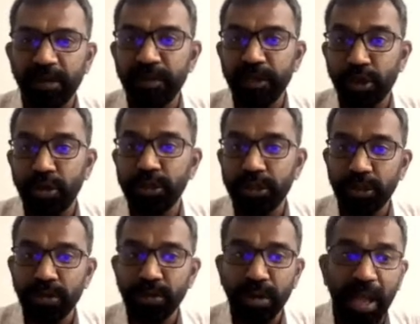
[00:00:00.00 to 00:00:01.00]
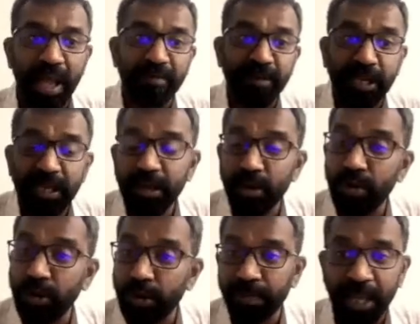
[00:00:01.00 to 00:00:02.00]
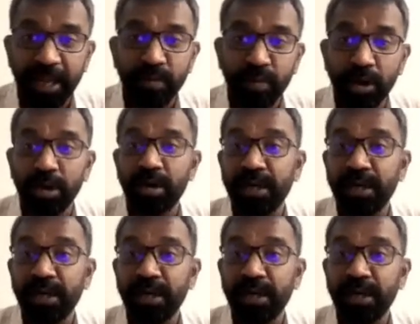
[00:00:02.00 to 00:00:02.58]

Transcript: which also have a key role to play in water.